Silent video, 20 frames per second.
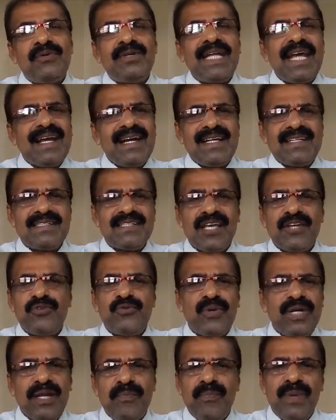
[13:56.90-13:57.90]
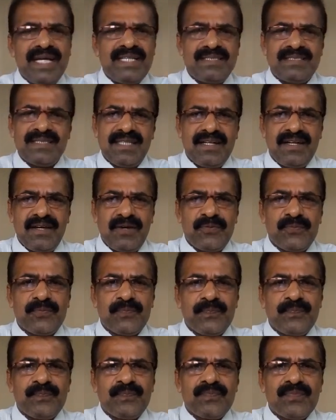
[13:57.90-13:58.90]
You take this at 20 paise now.
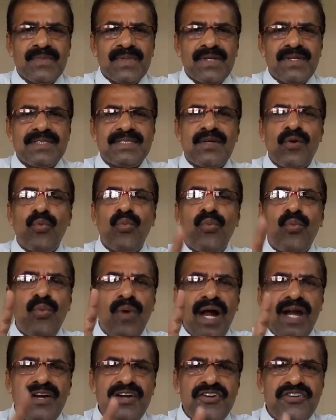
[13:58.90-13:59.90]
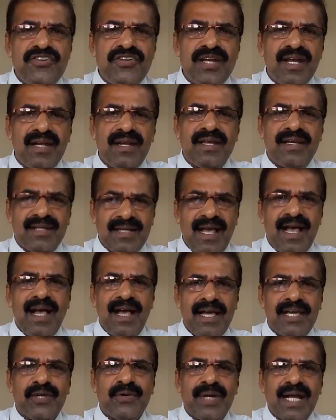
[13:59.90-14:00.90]
So one
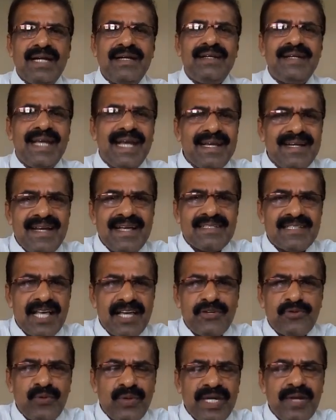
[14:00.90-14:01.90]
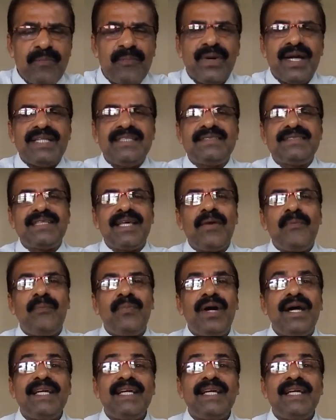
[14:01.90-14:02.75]
shilling, you can take this at 20 paise.